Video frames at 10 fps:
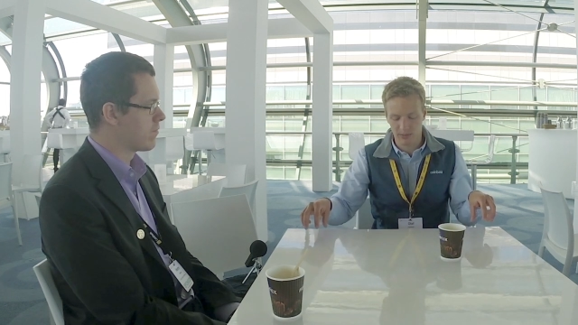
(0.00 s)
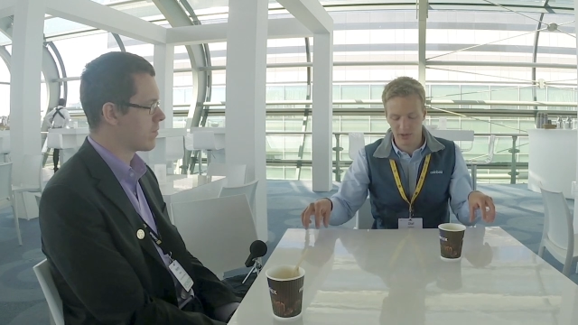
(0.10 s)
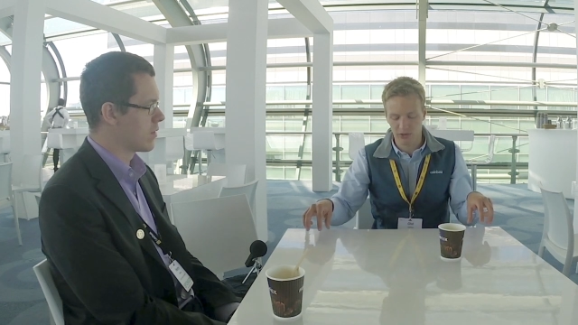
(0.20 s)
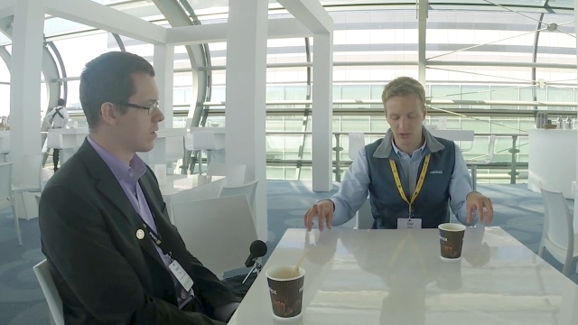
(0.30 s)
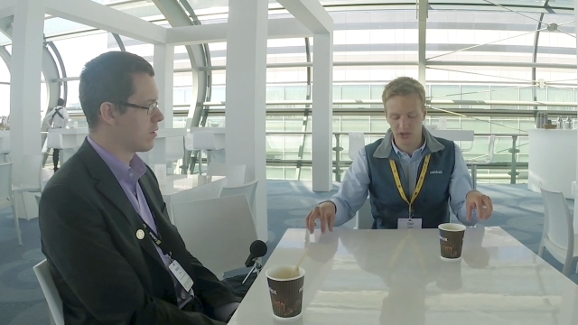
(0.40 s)

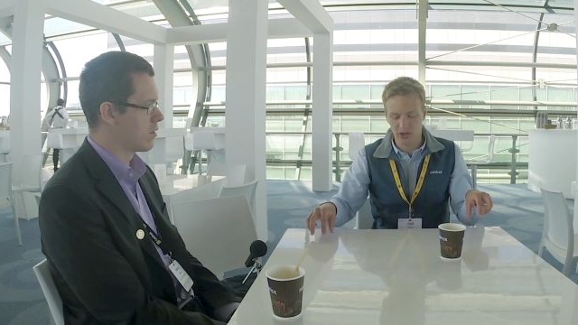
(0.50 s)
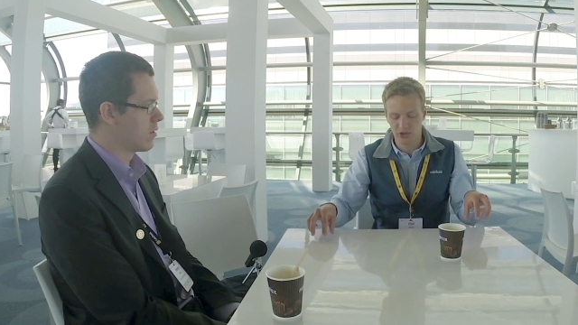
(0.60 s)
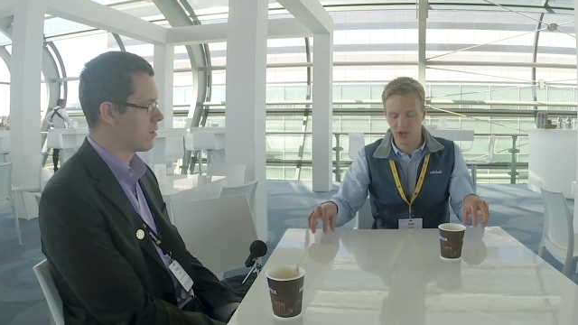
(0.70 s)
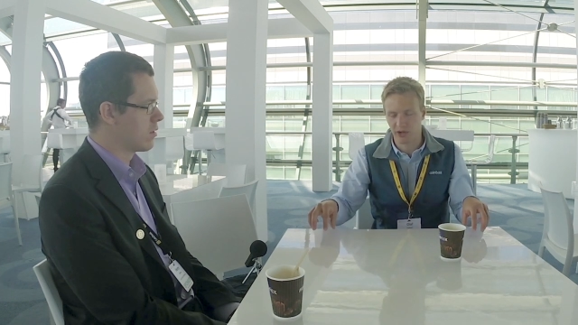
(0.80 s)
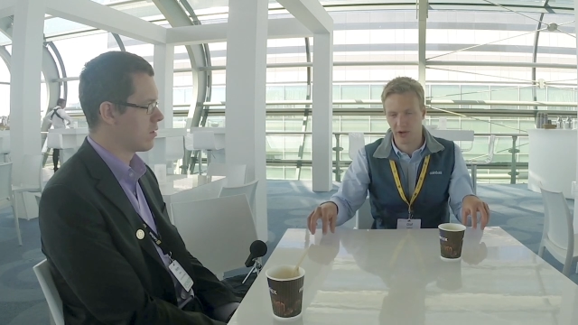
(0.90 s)
Speaker 1: between two
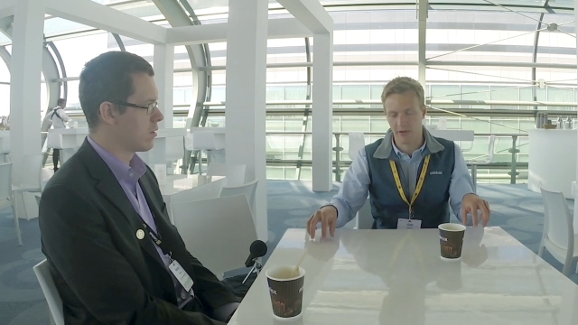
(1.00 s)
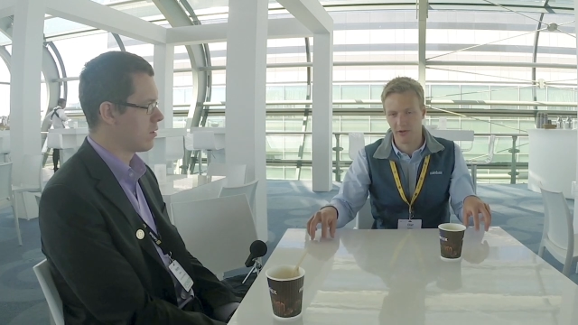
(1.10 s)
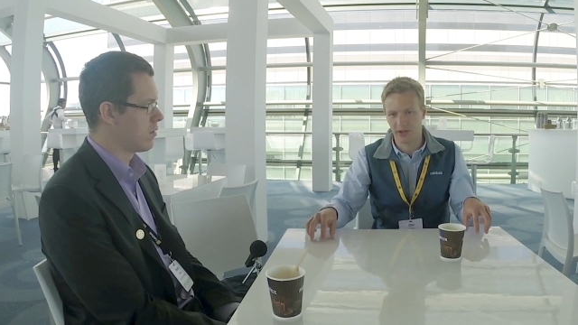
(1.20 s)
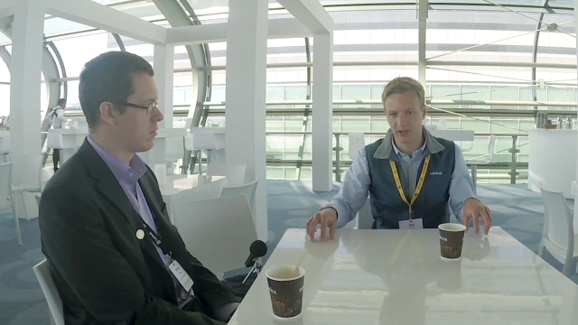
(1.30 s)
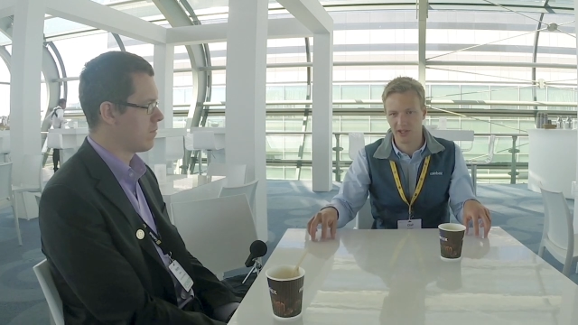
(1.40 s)

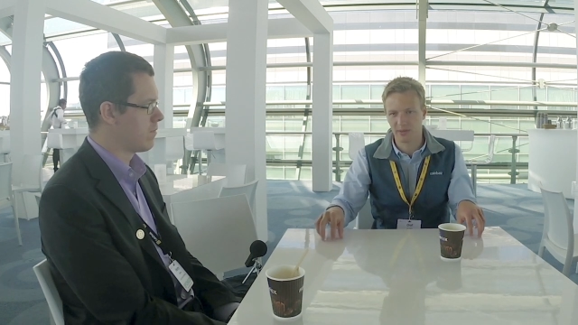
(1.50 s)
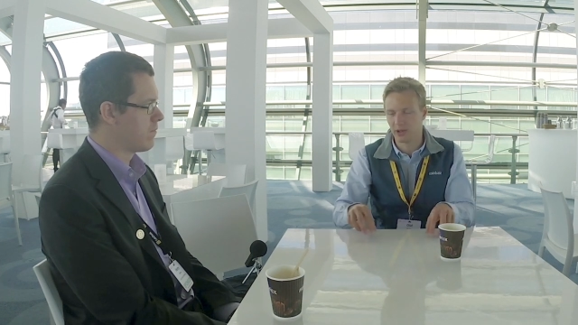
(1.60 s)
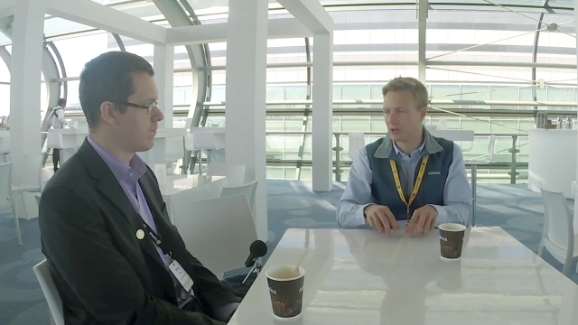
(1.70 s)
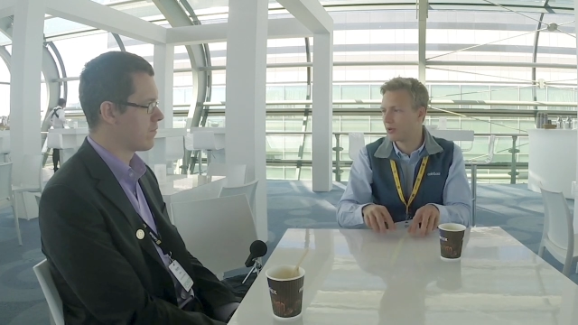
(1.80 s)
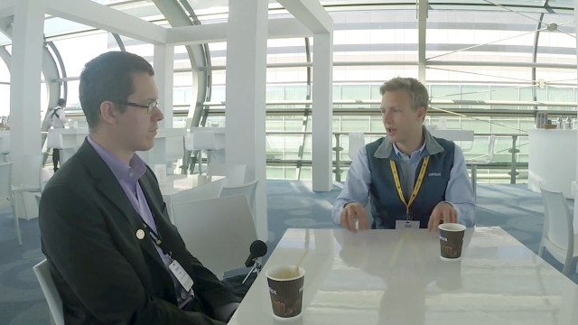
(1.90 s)
geographically
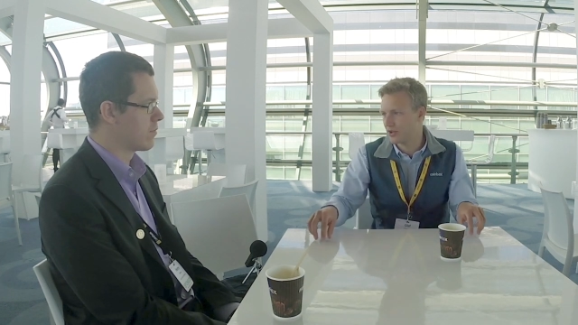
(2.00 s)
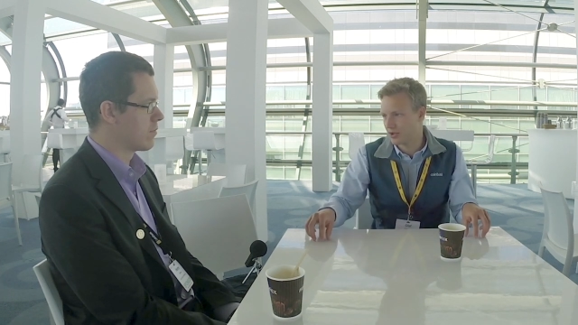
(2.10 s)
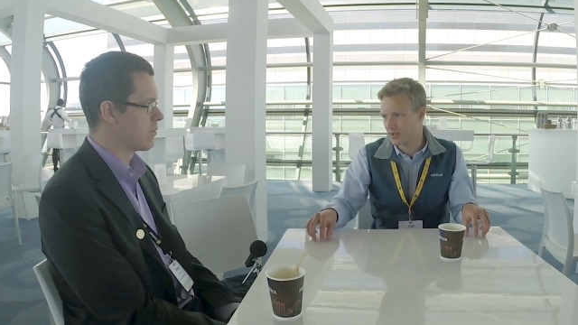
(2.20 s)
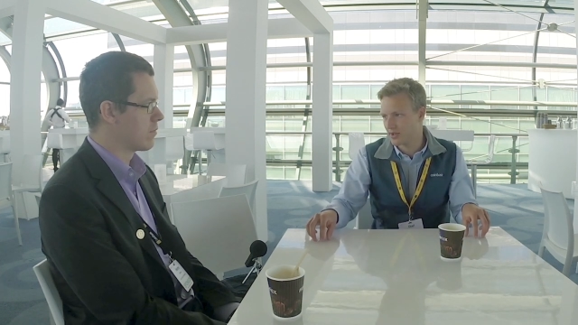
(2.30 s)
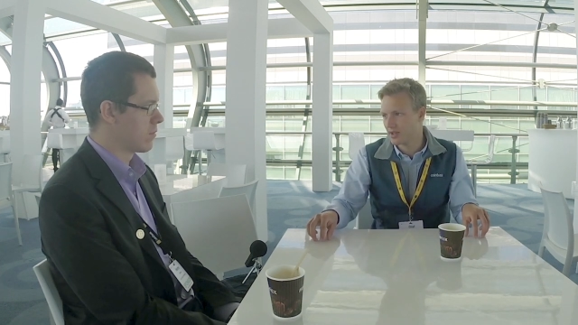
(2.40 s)
disparate
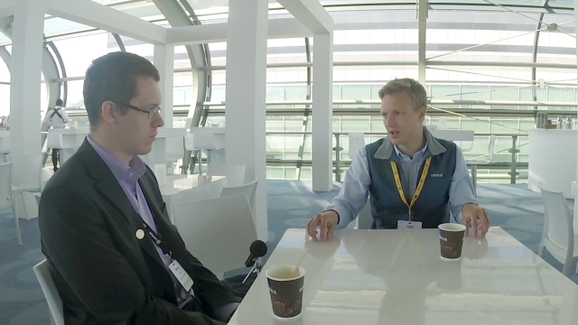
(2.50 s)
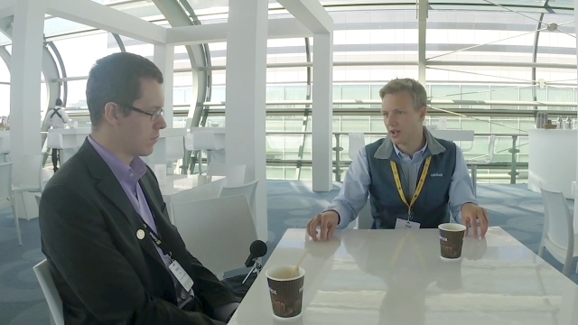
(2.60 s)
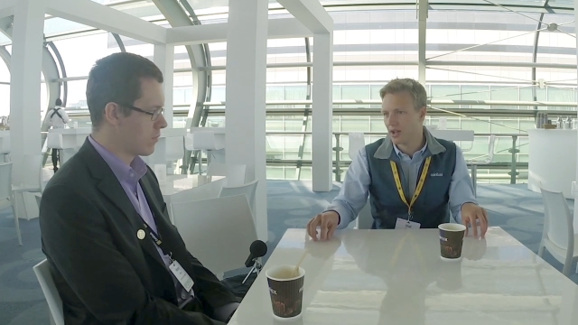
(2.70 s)
locations,